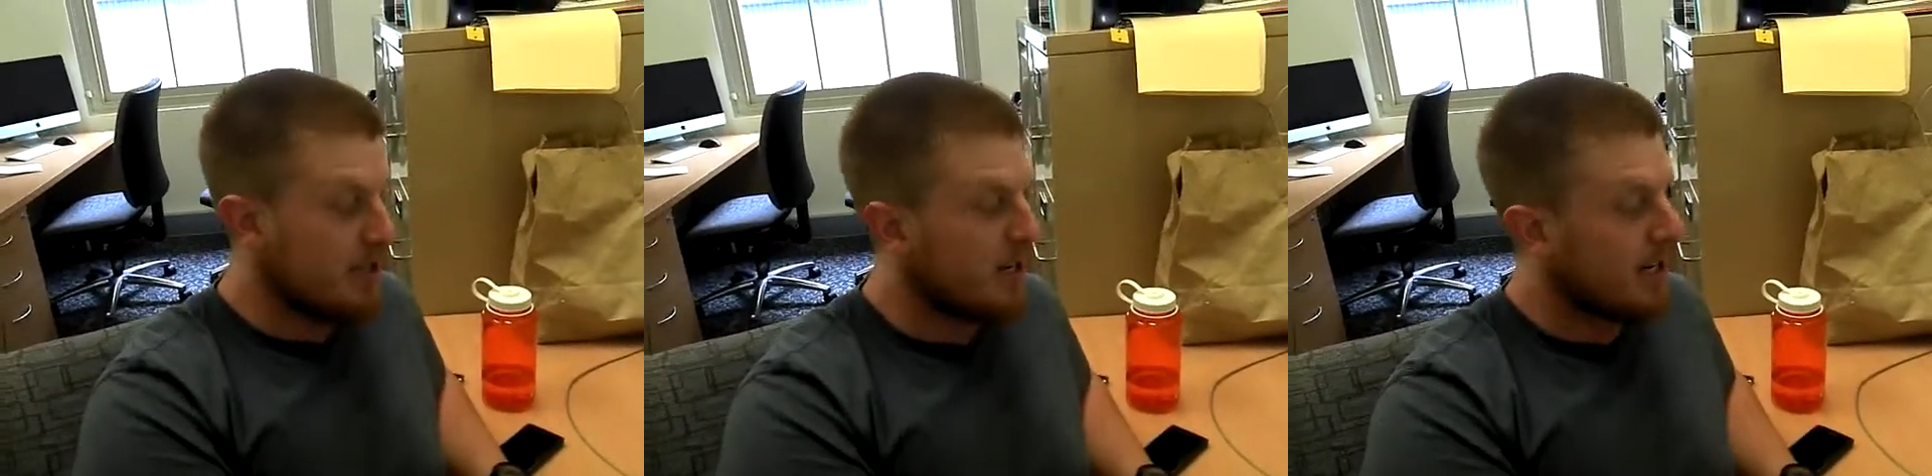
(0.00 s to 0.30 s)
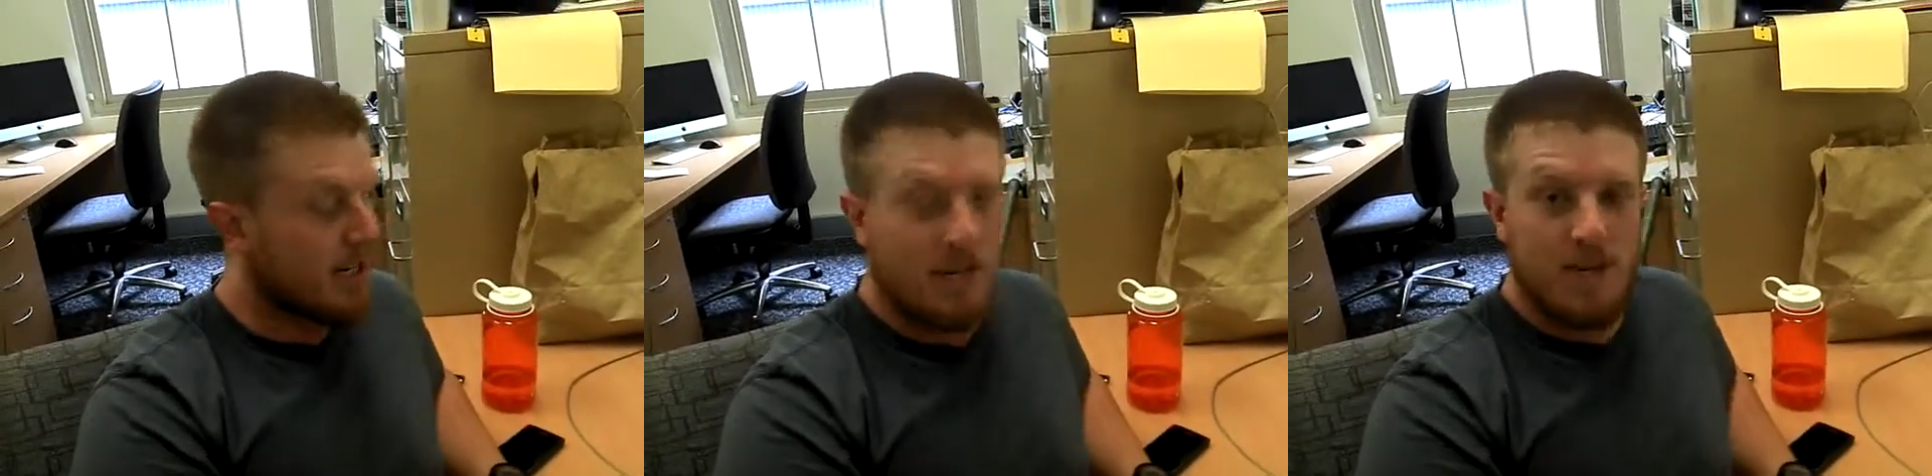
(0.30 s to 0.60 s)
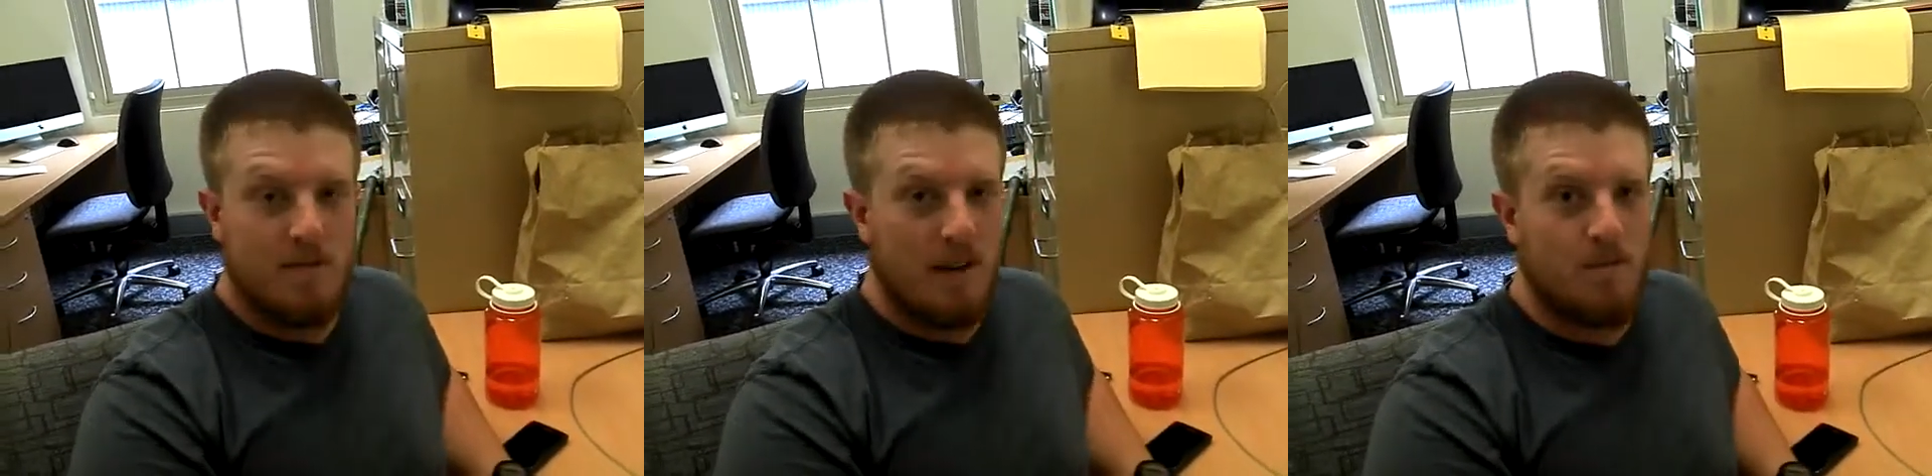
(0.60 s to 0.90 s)
and I
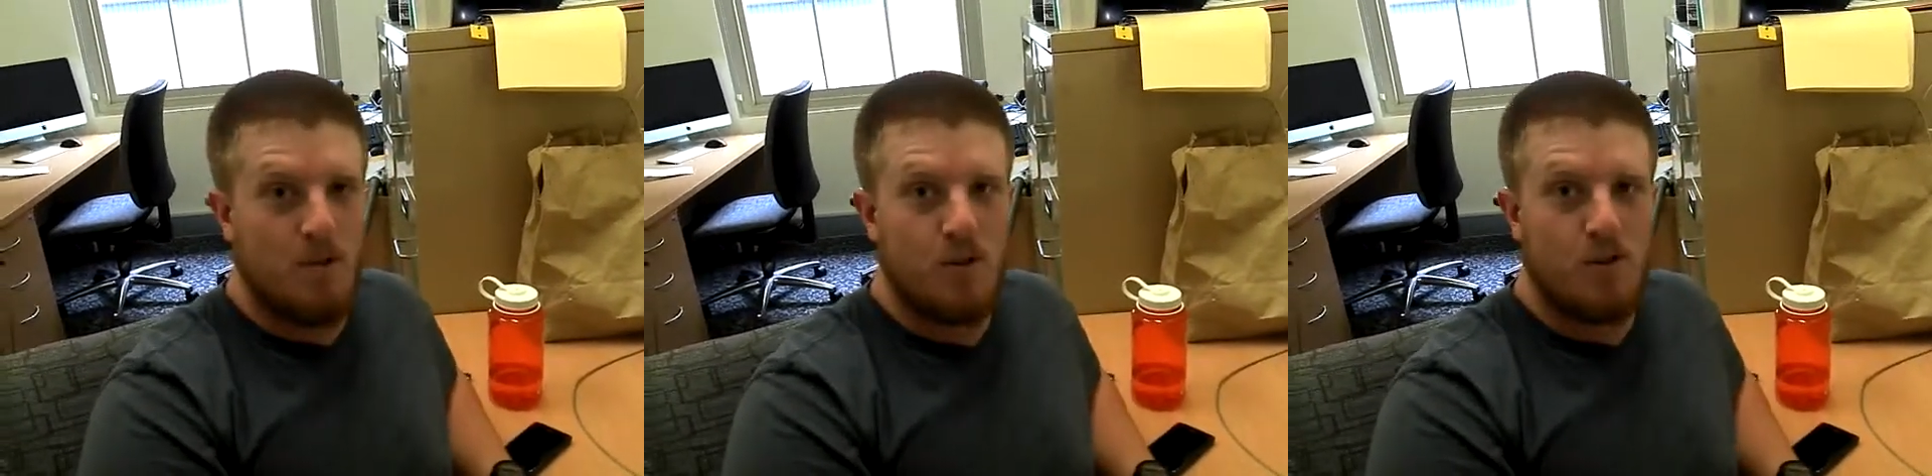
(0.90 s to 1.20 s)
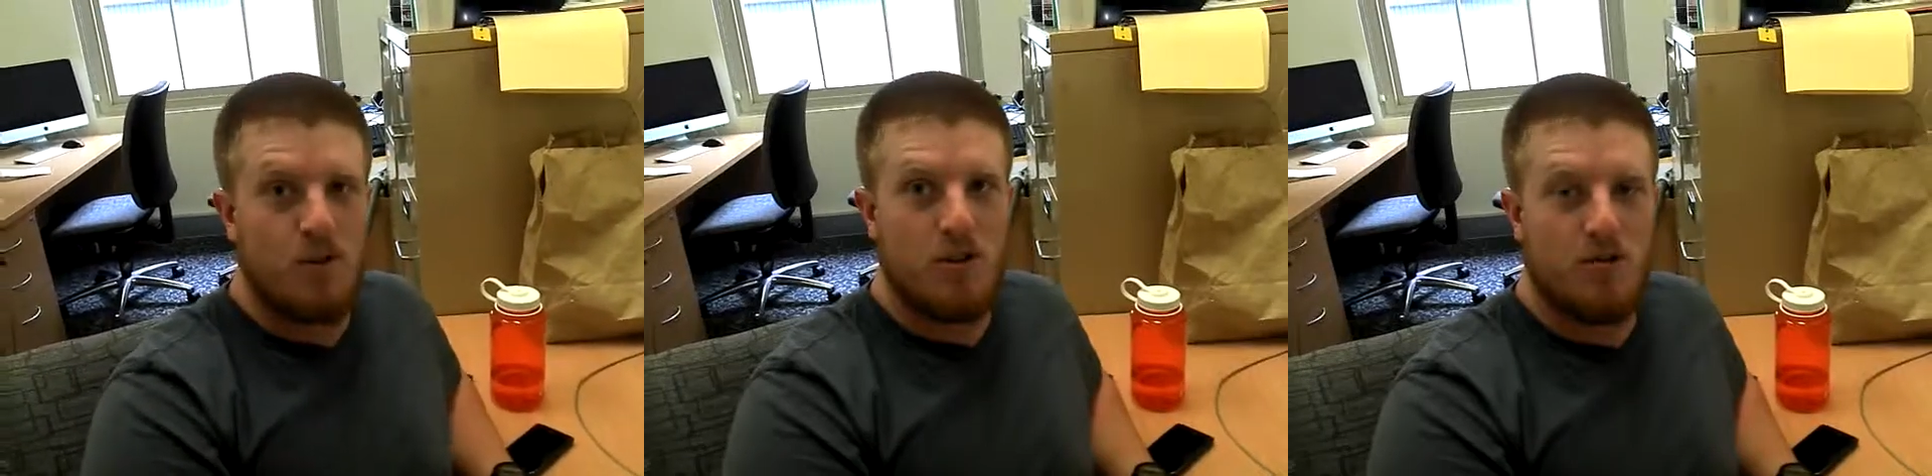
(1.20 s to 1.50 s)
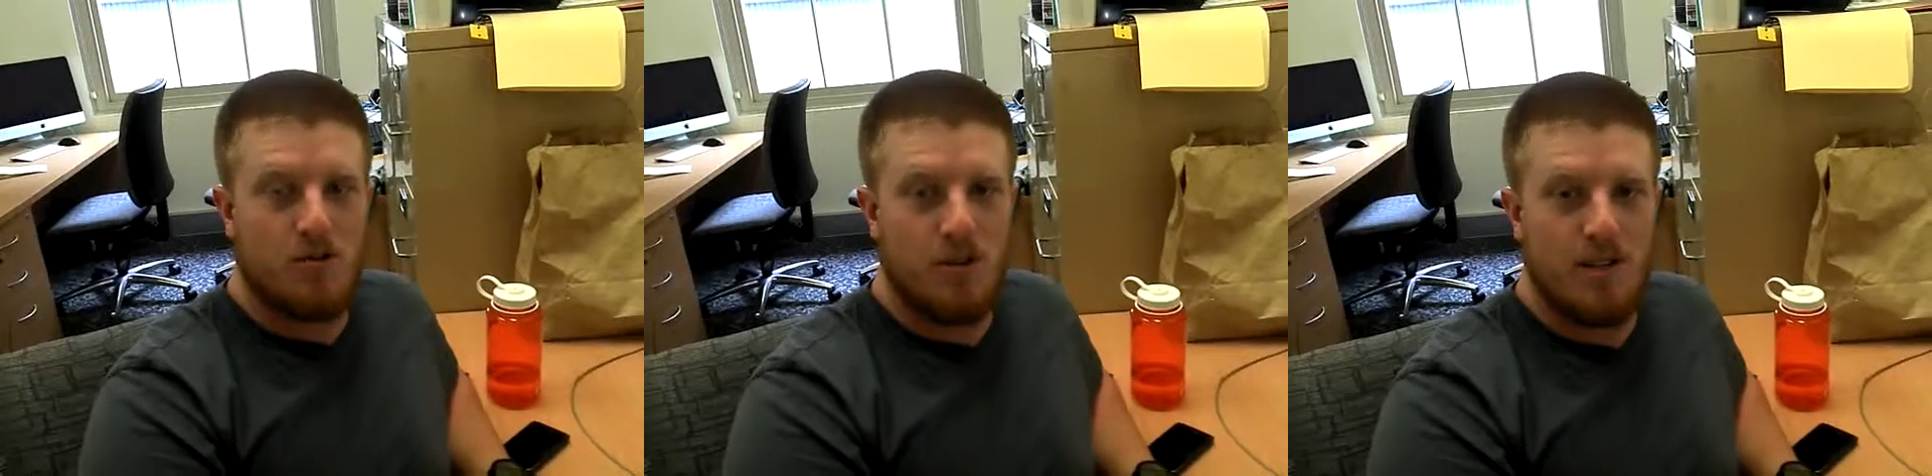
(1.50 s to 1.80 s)
continued to make poor
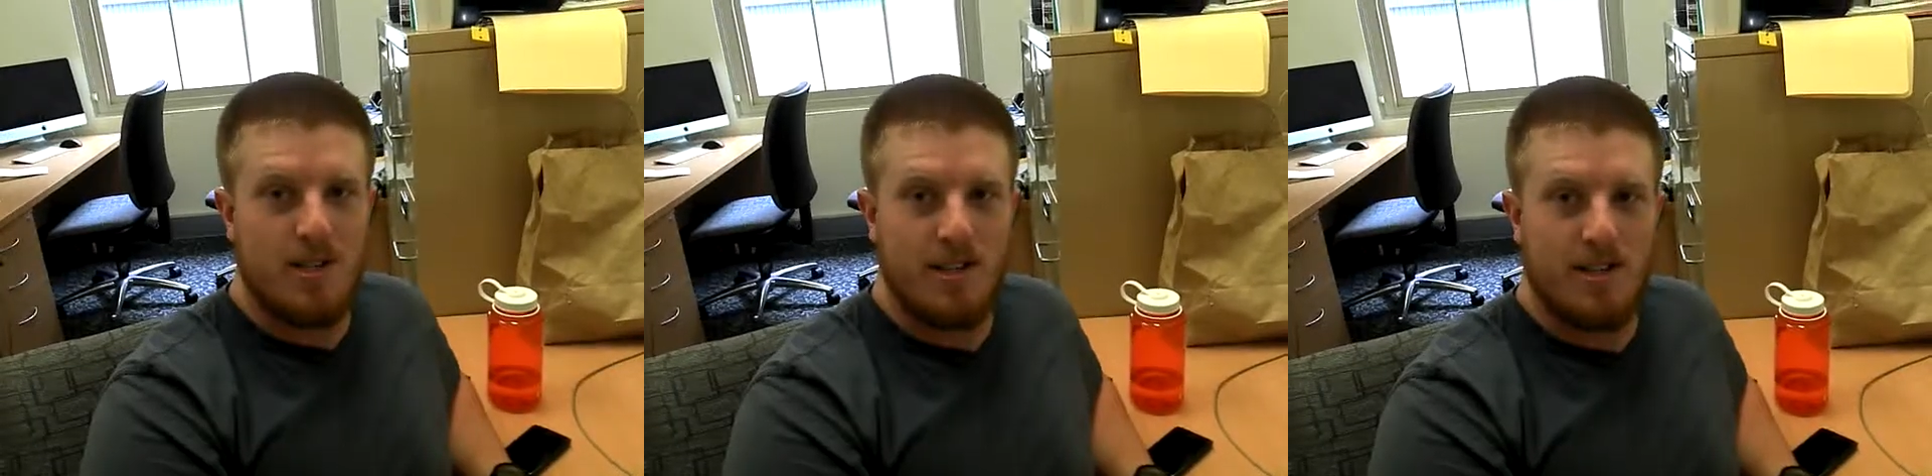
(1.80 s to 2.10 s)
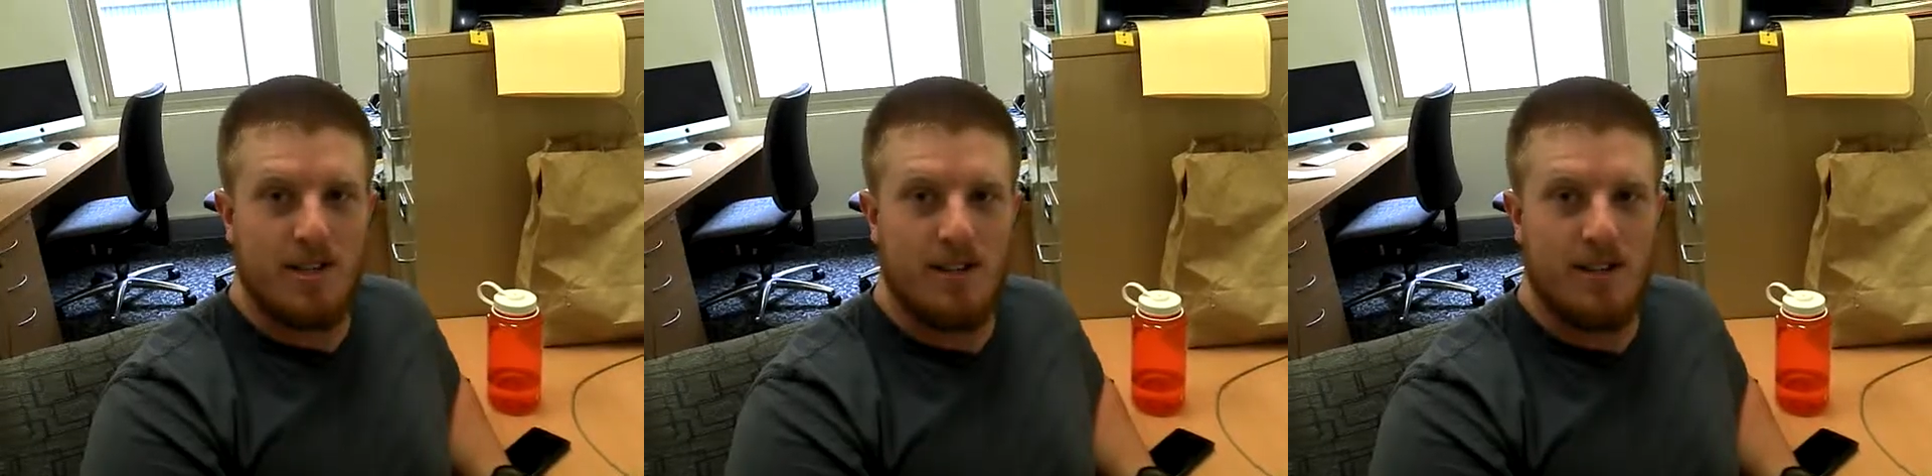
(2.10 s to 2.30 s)
nutritional choices.